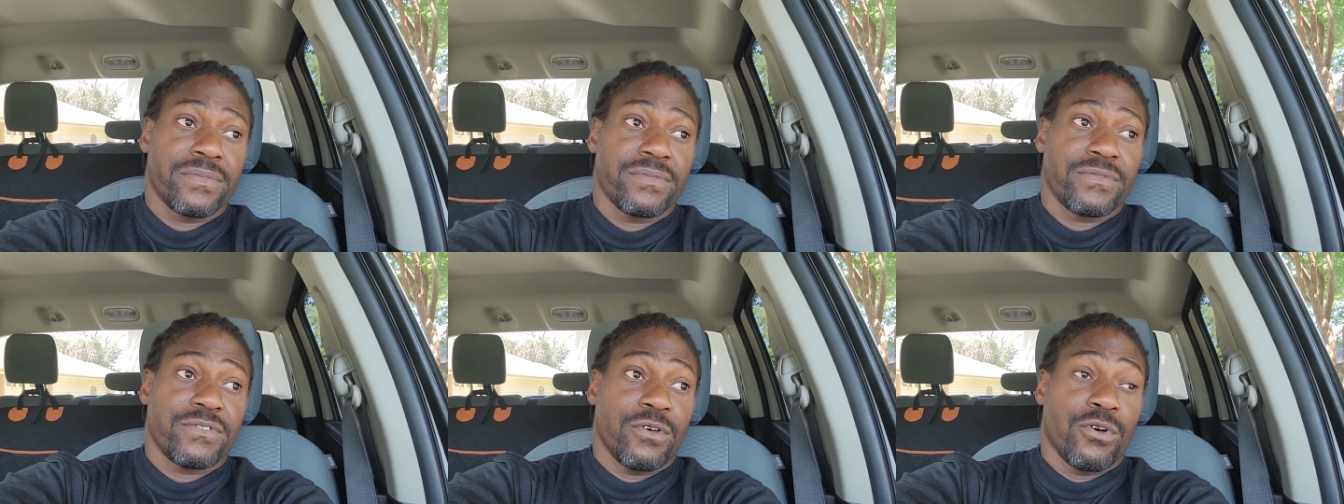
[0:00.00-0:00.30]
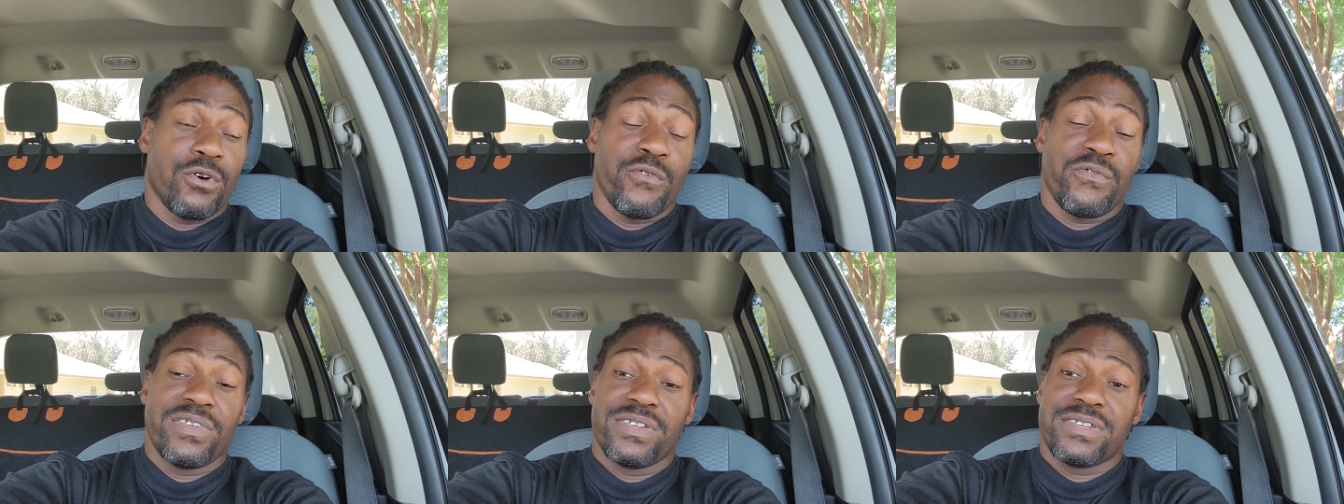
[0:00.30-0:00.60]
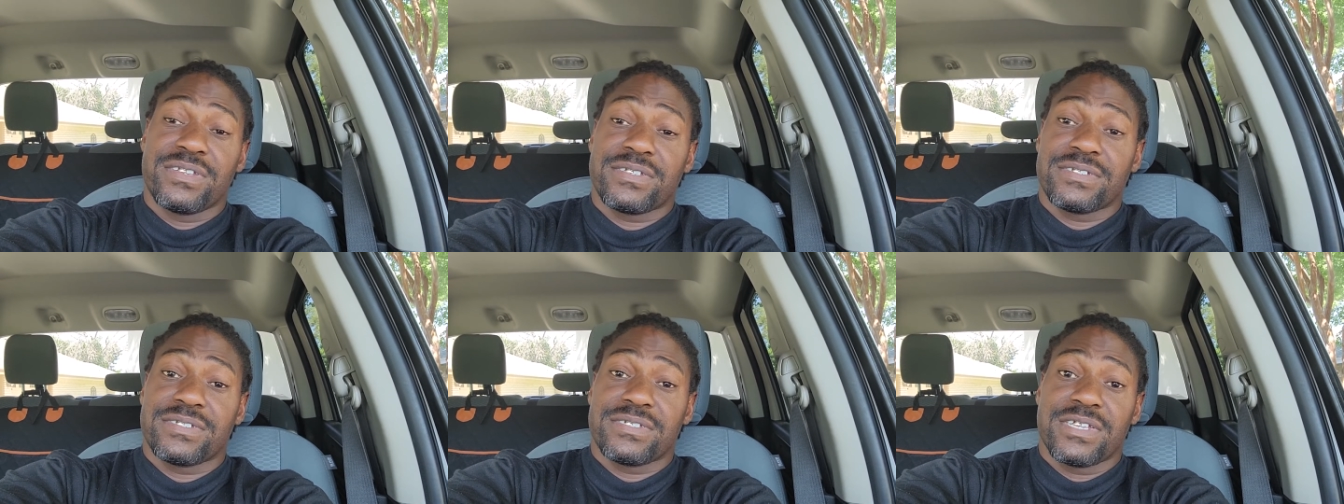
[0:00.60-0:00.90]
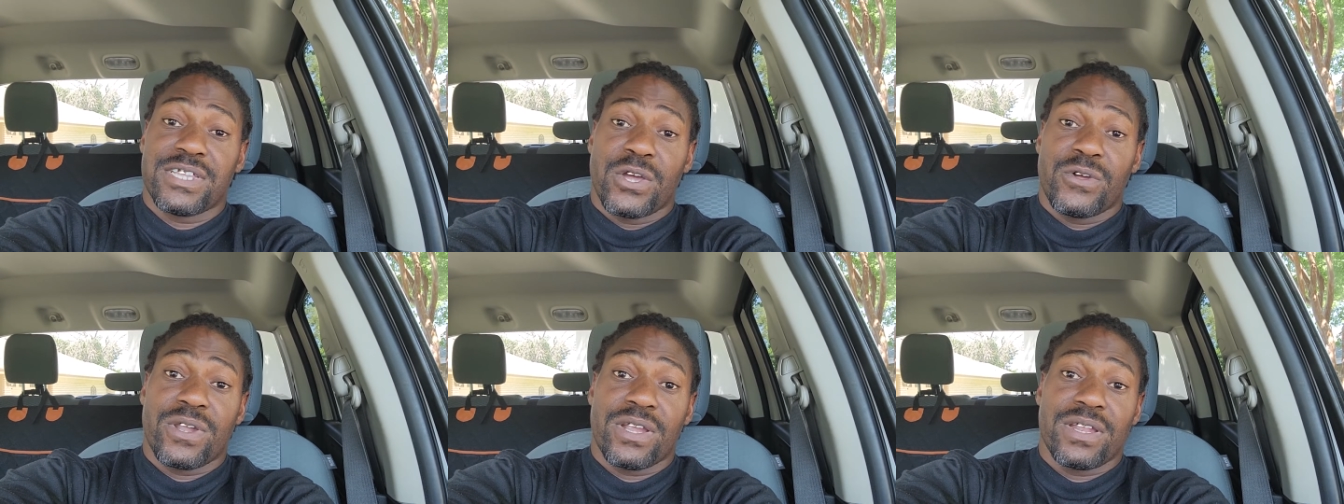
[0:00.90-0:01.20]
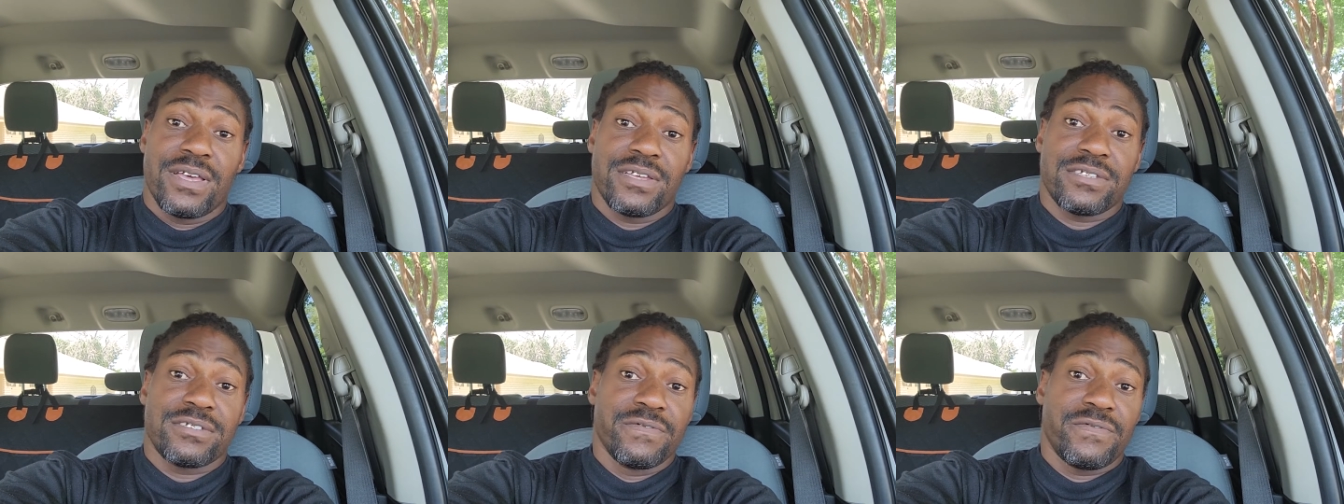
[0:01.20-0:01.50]
So hopefully this is a learning
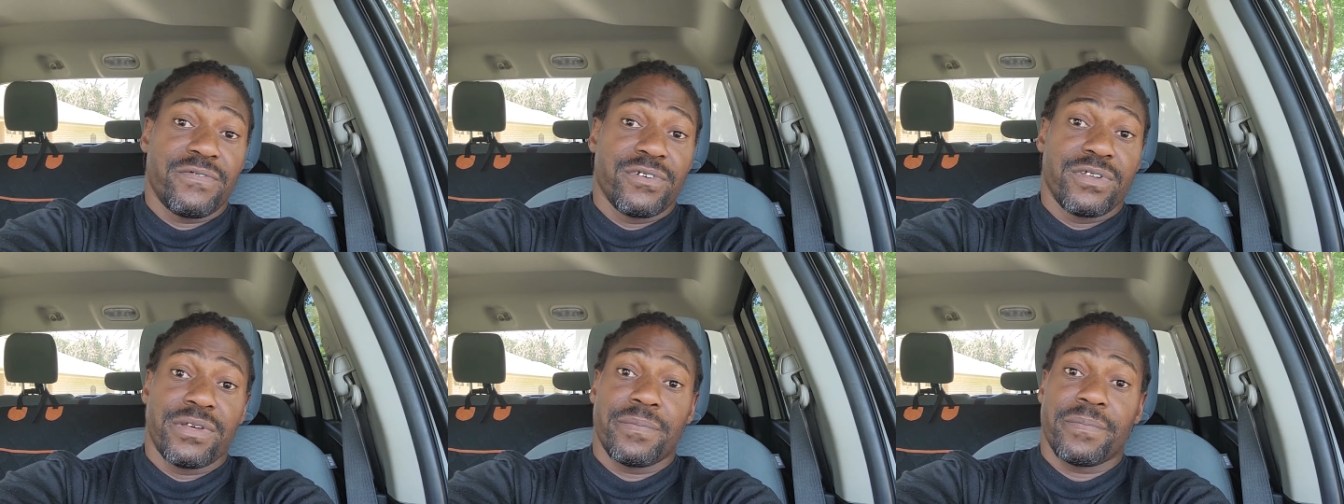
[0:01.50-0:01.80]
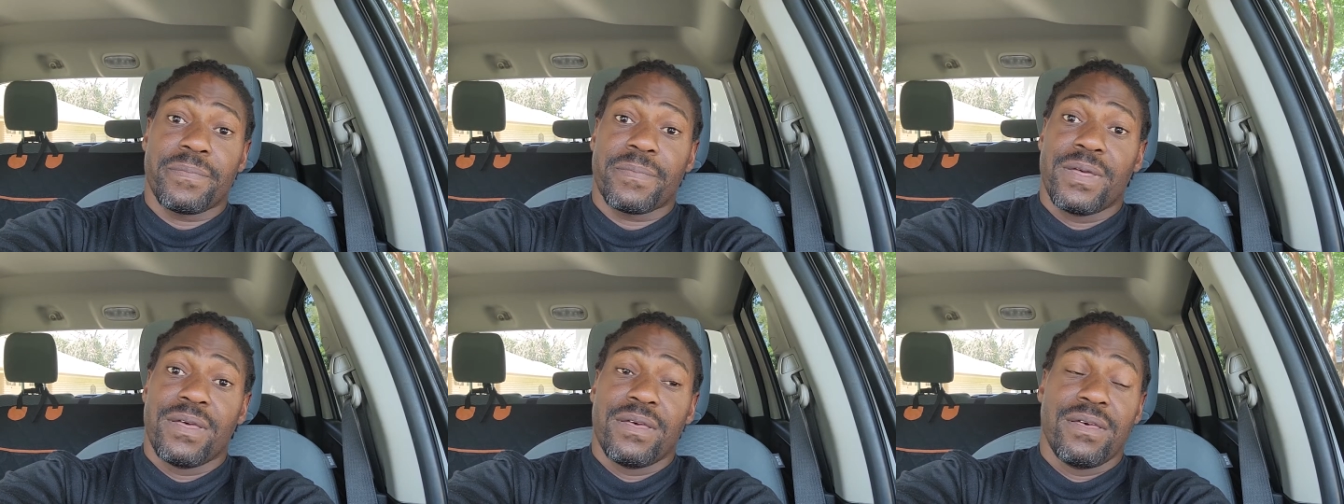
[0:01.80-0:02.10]
lesson for them,